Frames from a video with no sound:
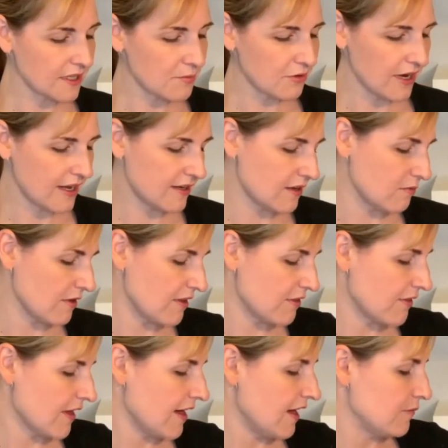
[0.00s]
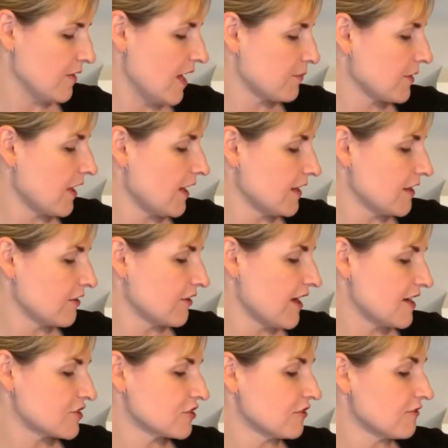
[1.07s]
branded with Epcot
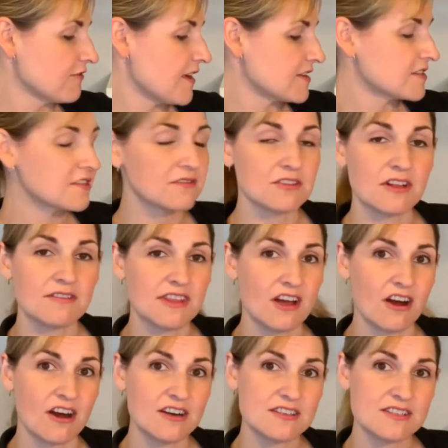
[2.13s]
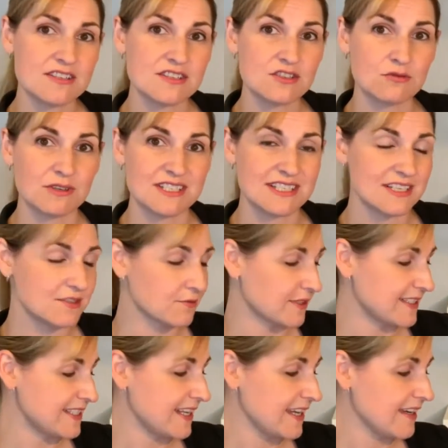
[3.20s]
International Festival of the Arts
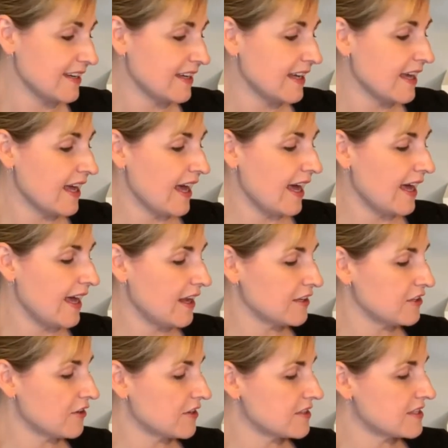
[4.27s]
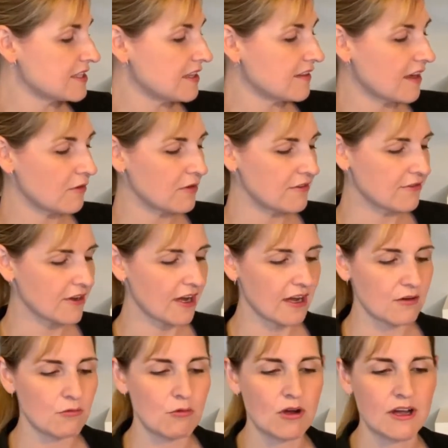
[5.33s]
2020. And you can see that we've
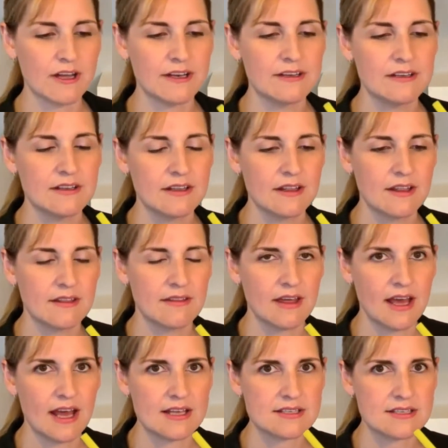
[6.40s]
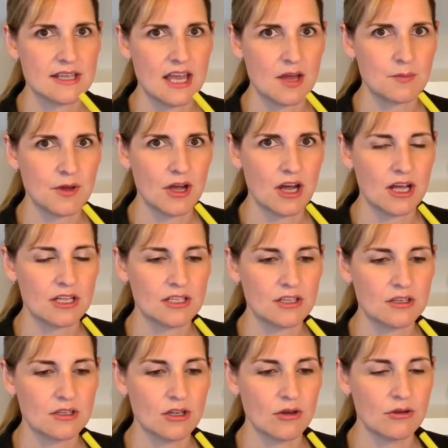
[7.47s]
got one that has the Epcot
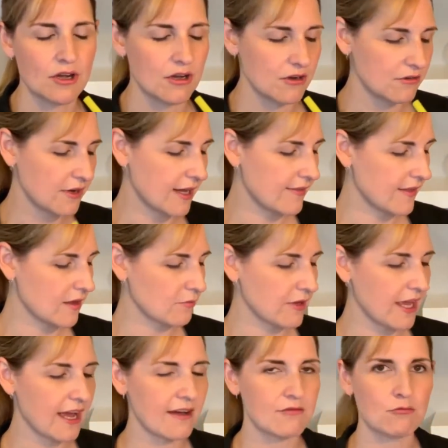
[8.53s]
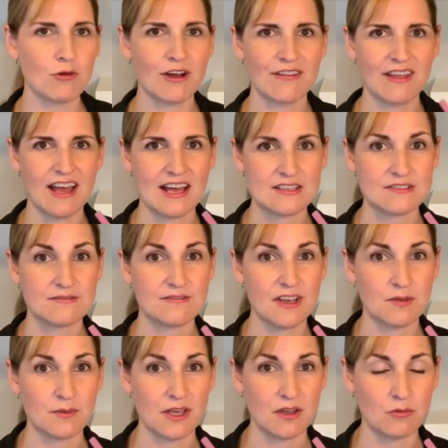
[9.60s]
logo, and then we have one that has
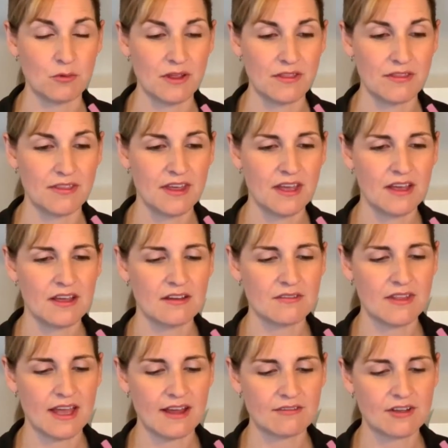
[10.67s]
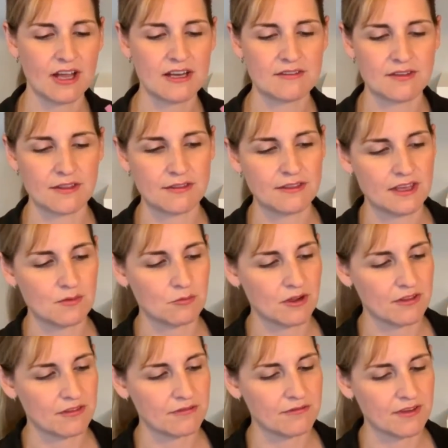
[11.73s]
Figment they have kind of a theme
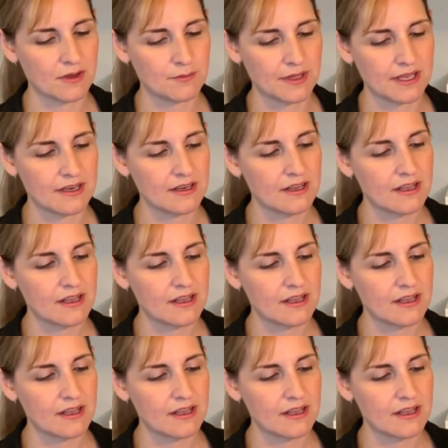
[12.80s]
with Figment,